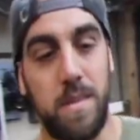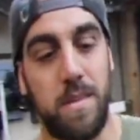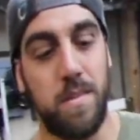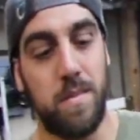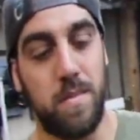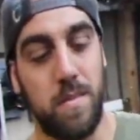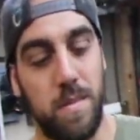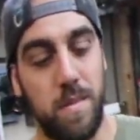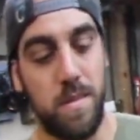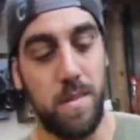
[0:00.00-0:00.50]
wheel, from
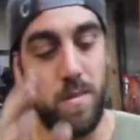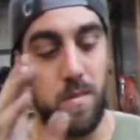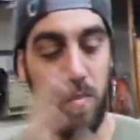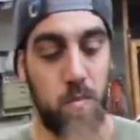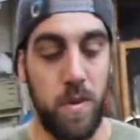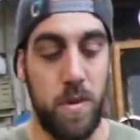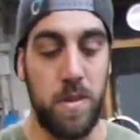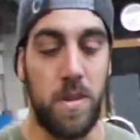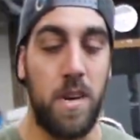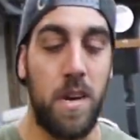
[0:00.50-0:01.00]
scratch.
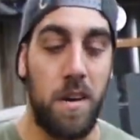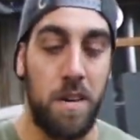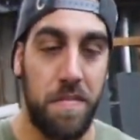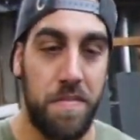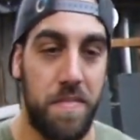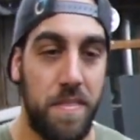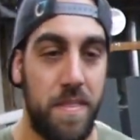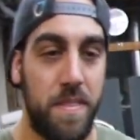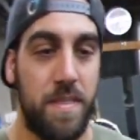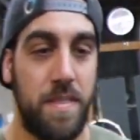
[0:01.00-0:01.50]
Wheels so
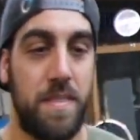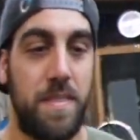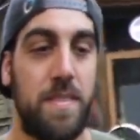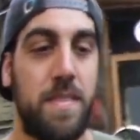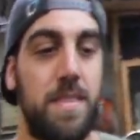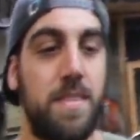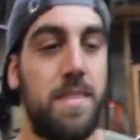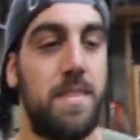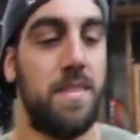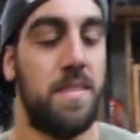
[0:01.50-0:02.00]
off. yeah,
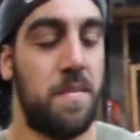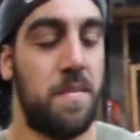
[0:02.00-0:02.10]
we're gonna get